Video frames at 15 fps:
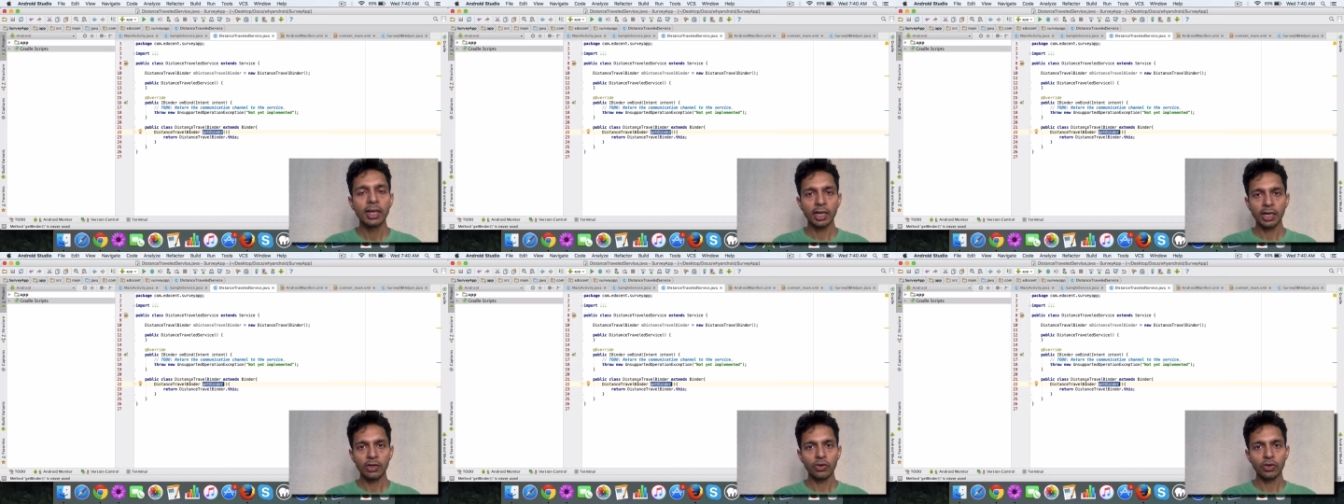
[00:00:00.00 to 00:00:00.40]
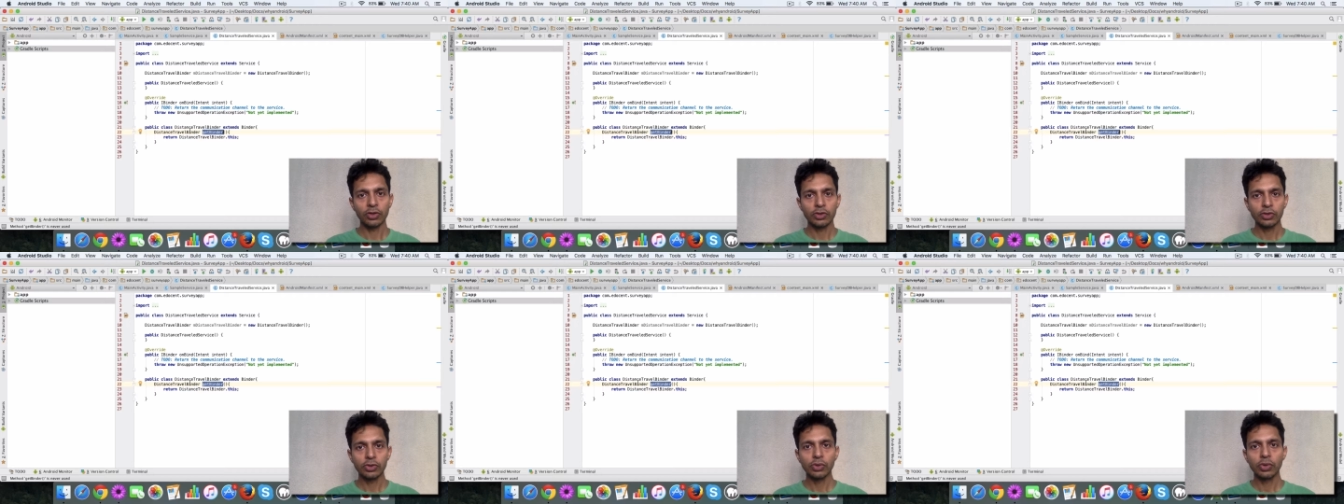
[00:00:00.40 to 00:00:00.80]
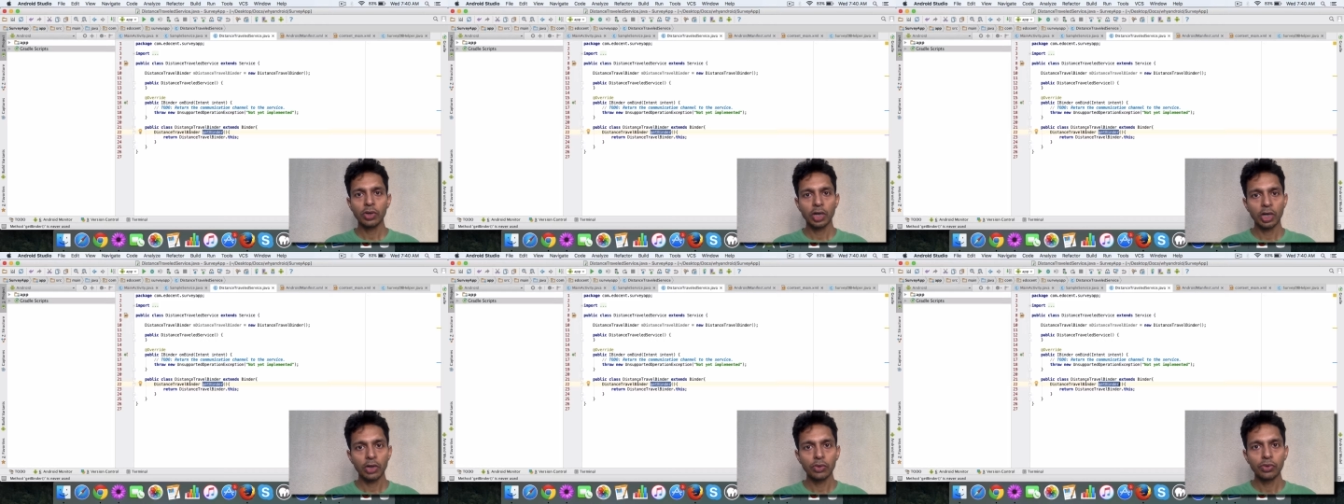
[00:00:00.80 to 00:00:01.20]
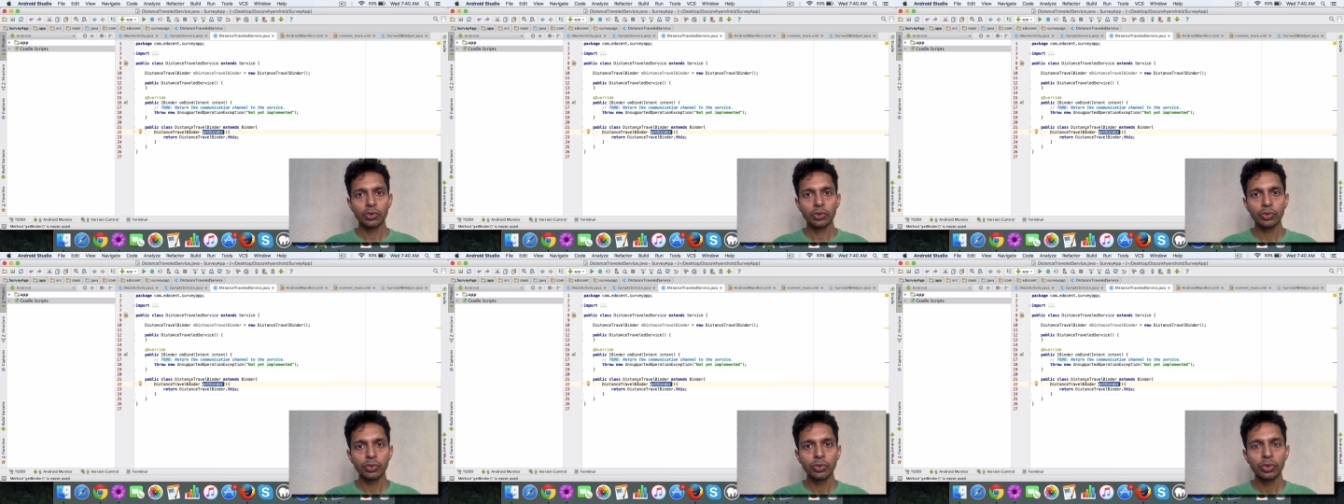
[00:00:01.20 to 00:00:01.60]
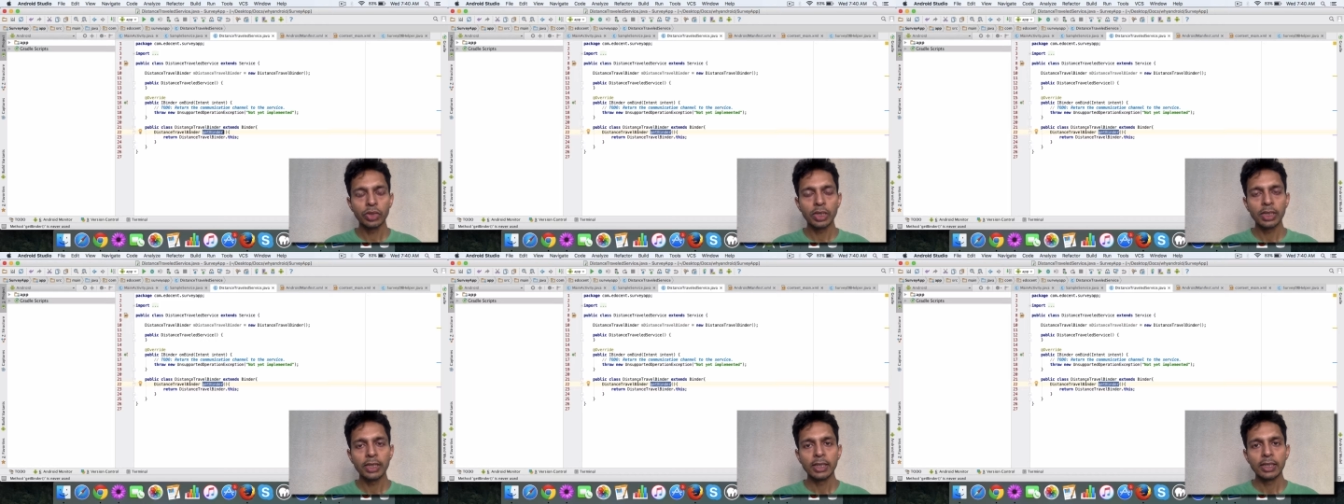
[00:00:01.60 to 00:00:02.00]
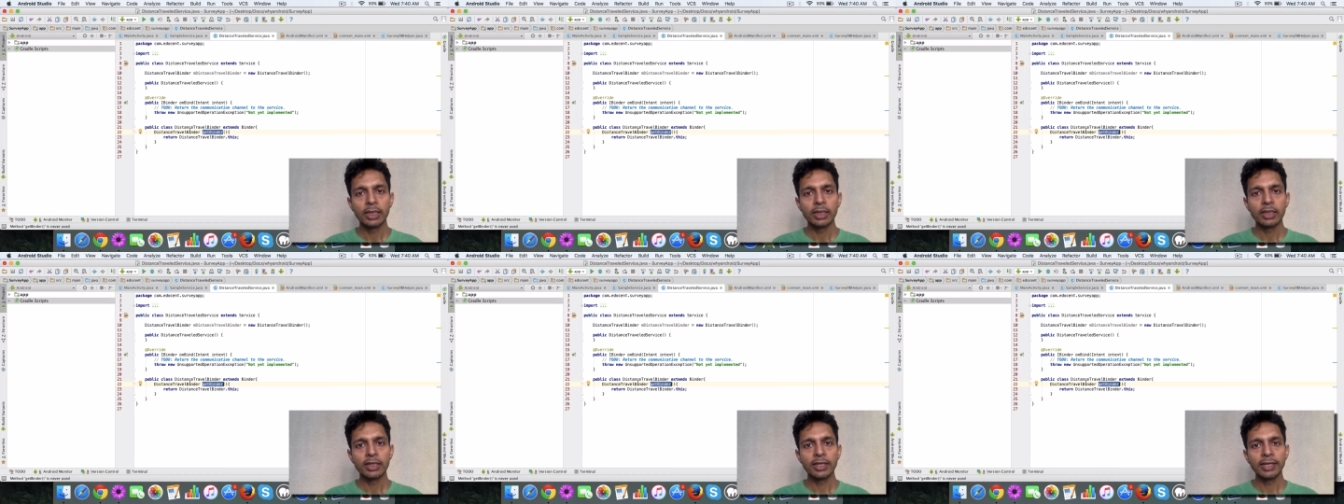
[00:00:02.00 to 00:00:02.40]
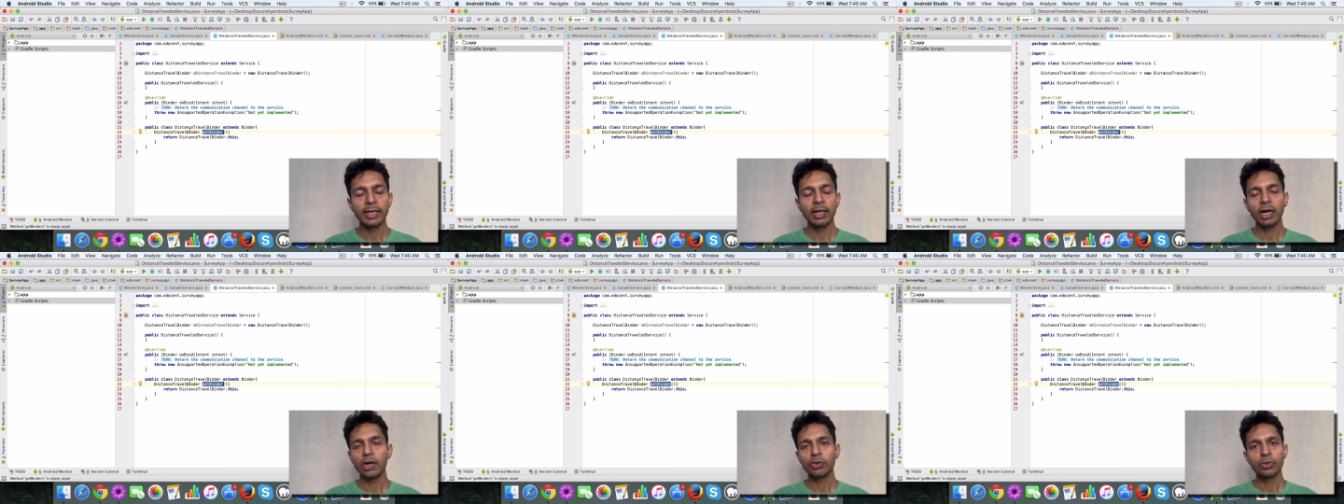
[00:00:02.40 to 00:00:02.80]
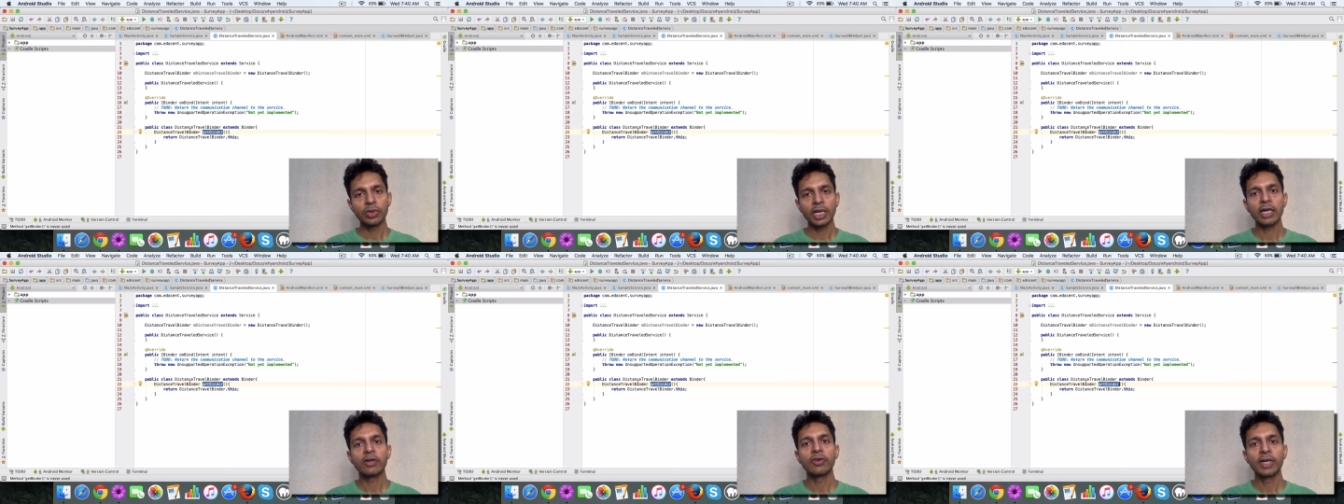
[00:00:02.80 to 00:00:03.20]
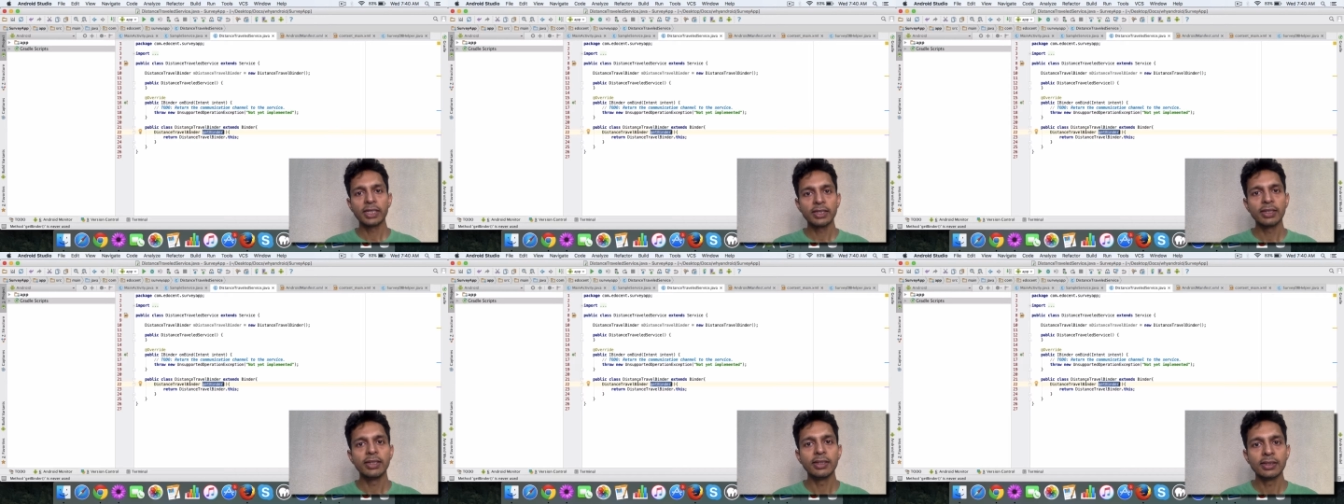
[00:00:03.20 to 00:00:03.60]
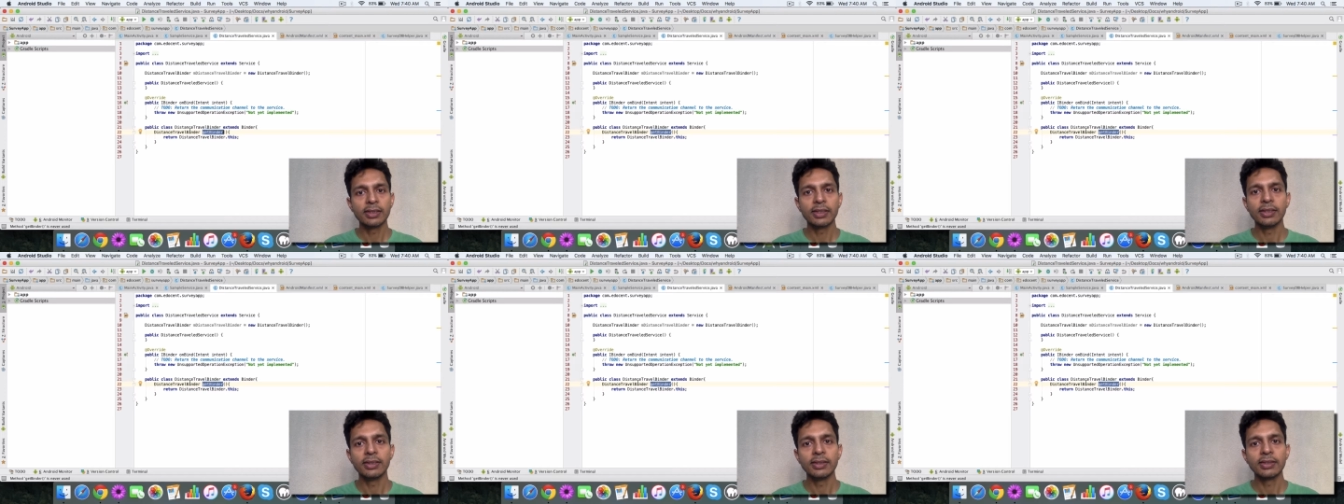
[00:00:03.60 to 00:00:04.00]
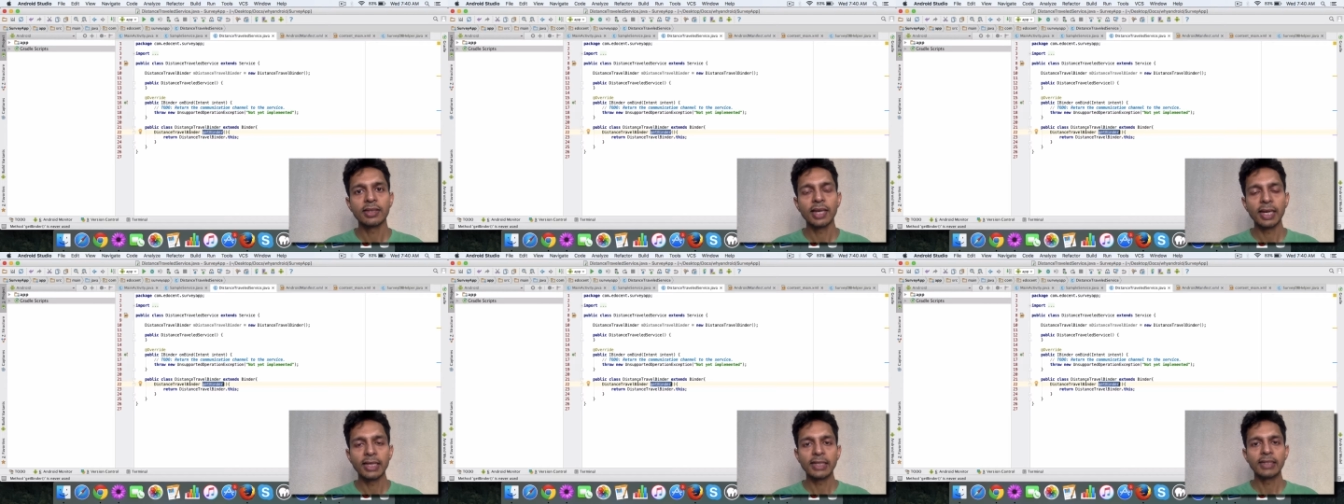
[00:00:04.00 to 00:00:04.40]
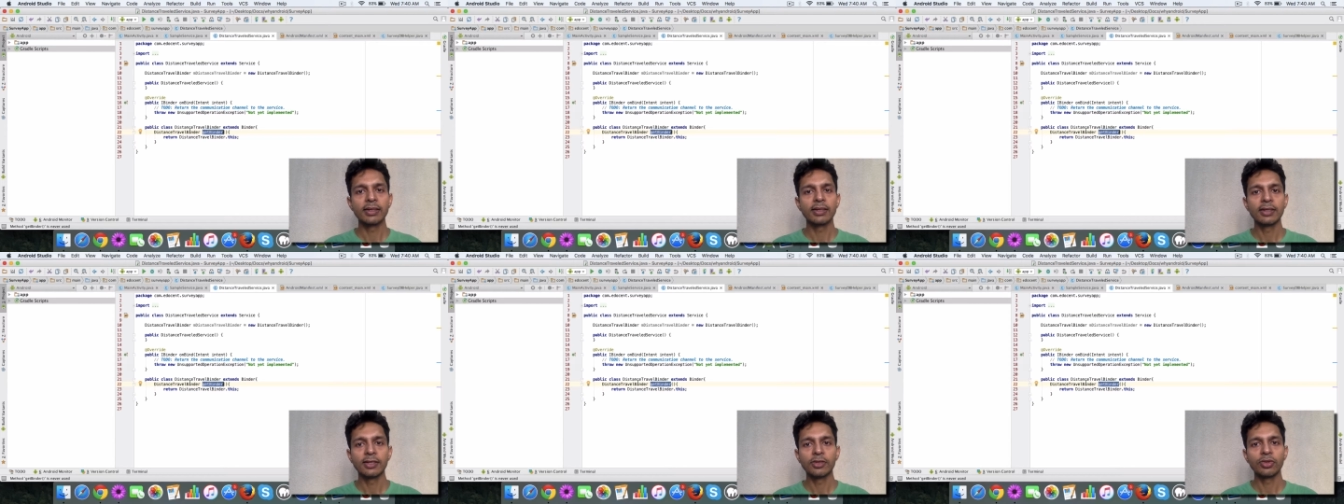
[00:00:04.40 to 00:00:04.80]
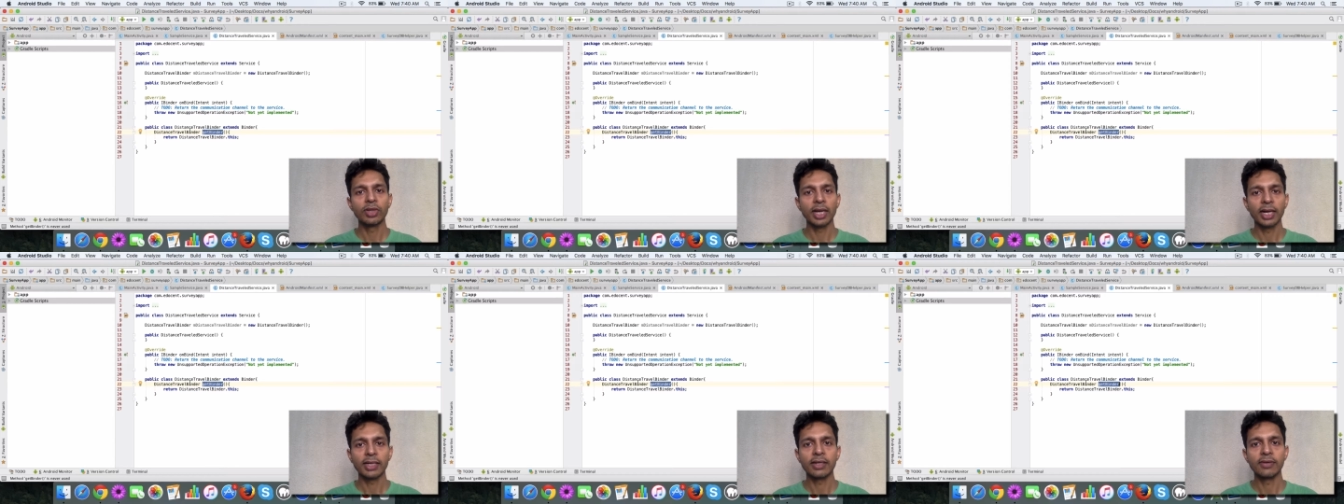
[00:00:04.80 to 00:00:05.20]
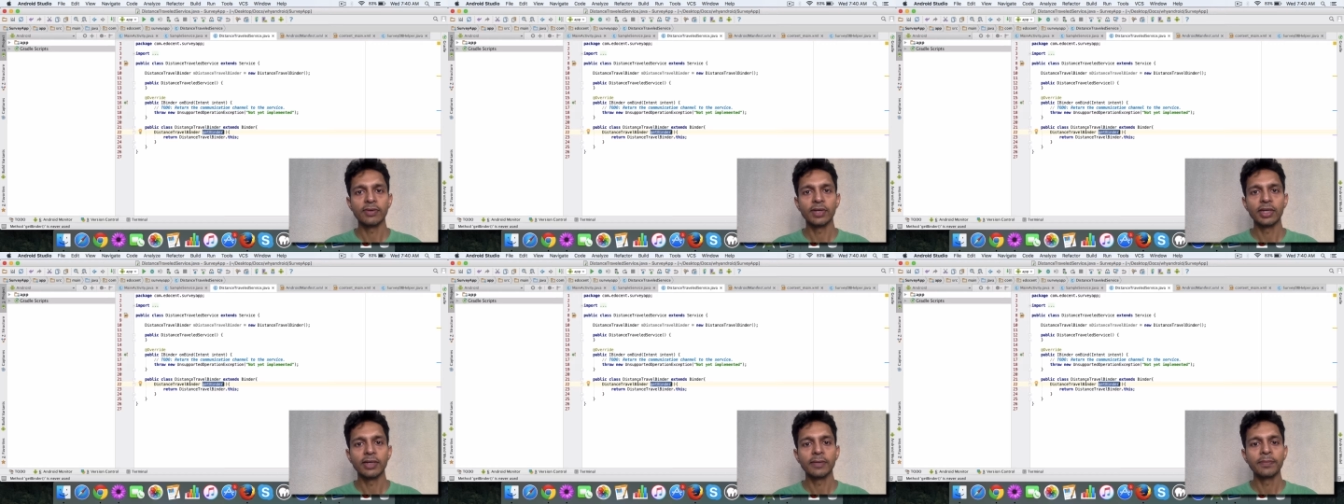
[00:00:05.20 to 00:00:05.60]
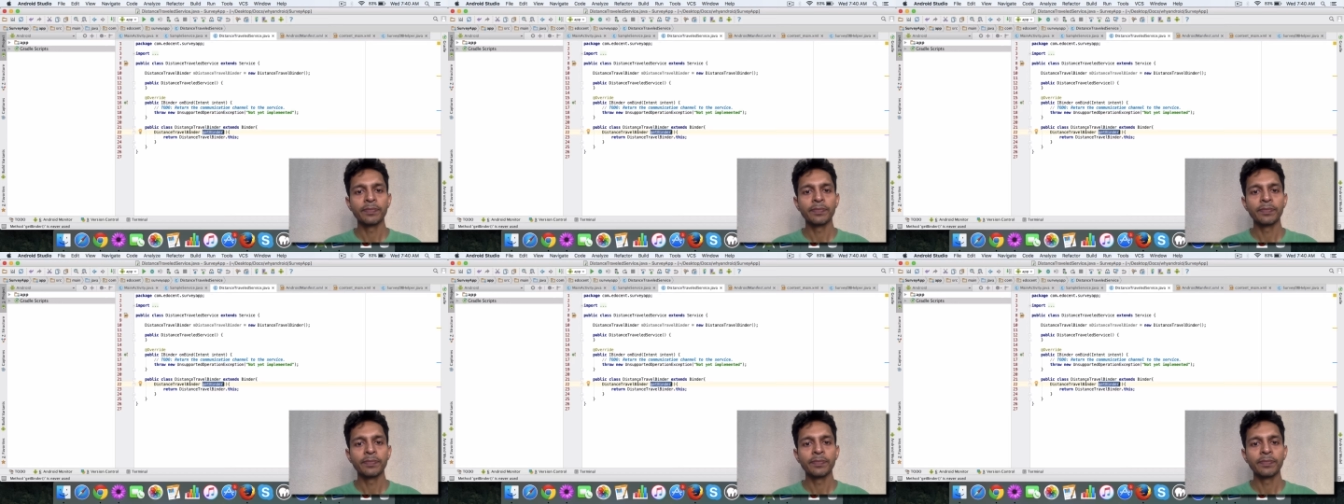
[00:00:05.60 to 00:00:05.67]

and also how to how to calculate the distance and return it to the activity.